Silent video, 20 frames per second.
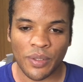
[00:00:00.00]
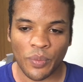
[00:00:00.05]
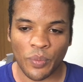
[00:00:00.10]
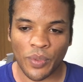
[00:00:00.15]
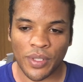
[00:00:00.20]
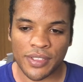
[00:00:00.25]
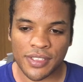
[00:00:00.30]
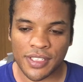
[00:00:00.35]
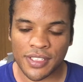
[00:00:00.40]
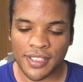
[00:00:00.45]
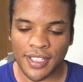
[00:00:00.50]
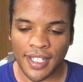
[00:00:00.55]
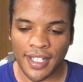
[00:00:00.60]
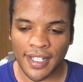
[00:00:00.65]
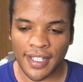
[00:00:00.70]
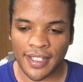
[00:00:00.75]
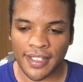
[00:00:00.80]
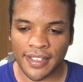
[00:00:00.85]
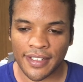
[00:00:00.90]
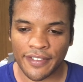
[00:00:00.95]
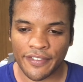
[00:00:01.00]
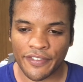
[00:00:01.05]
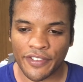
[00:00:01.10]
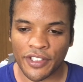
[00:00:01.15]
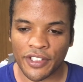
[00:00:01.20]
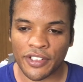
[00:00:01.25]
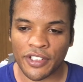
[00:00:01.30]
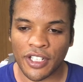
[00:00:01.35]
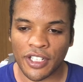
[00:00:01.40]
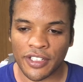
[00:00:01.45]
once a day
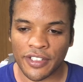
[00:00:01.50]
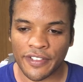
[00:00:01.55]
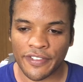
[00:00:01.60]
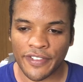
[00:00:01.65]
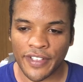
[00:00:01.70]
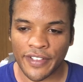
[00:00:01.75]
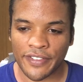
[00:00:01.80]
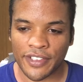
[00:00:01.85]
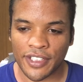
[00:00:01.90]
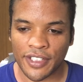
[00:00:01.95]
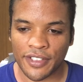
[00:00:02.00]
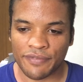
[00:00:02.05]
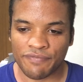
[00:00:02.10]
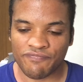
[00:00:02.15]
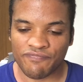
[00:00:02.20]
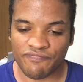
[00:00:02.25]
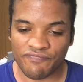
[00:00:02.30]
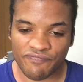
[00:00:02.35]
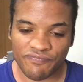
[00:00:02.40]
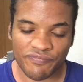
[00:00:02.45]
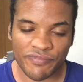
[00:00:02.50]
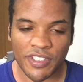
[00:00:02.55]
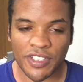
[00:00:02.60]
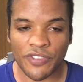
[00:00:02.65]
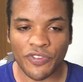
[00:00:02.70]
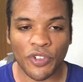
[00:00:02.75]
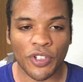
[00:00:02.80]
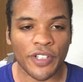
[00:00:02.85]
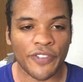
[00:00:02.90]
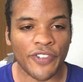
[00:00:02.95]
for $1.50. It's
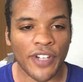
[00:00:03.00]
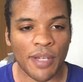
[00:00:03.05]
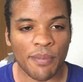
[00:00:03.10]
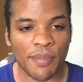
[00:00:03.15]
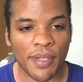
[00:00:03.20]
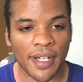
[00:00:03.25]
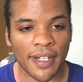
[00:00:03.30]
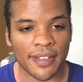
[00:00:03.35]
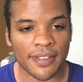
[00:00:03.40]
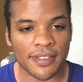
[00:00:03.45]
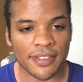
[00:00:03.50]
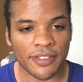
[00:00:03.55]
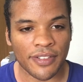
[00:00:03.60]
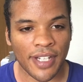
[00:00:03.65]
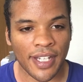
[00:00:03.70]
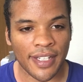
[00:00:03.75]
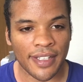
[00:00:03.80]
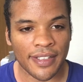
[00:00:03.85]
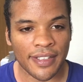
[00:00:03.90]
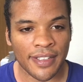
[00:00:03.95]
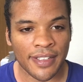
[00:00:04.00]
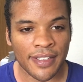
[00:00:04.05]
$45, right?